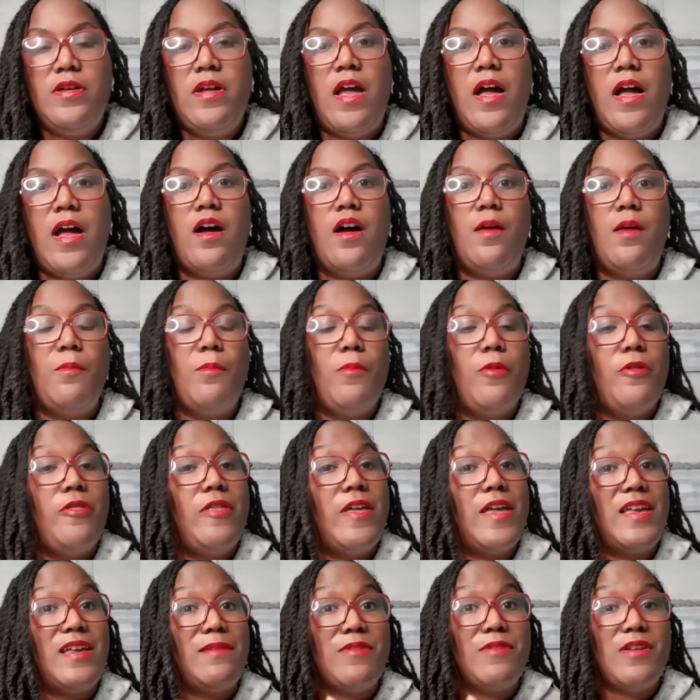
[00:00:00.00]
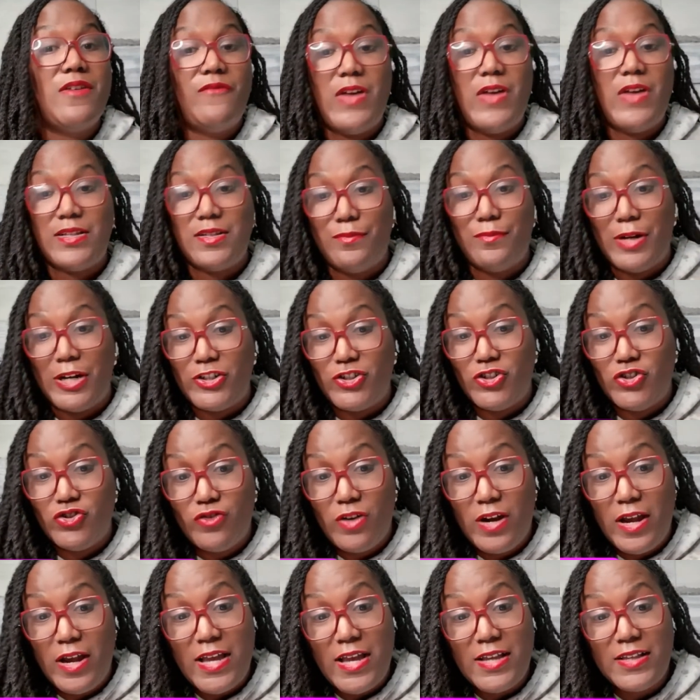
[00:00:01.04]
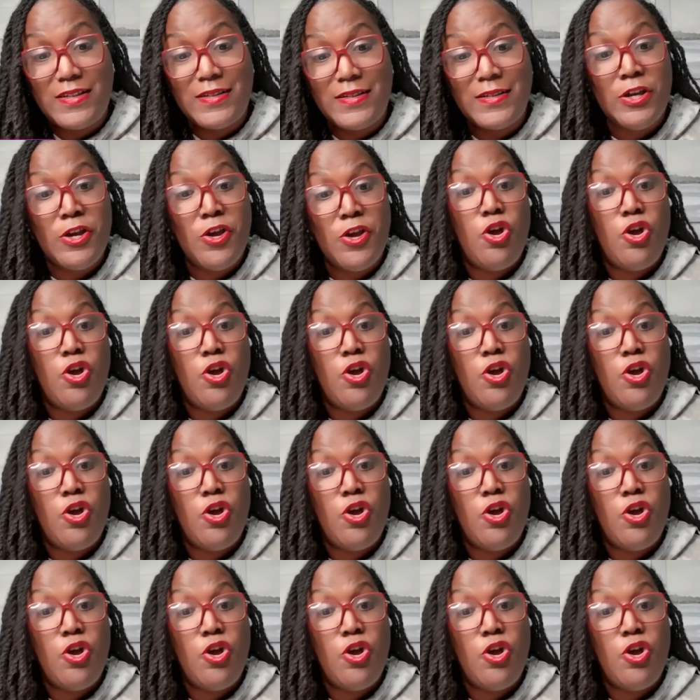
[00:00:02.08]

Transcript: but they can be affected by stress,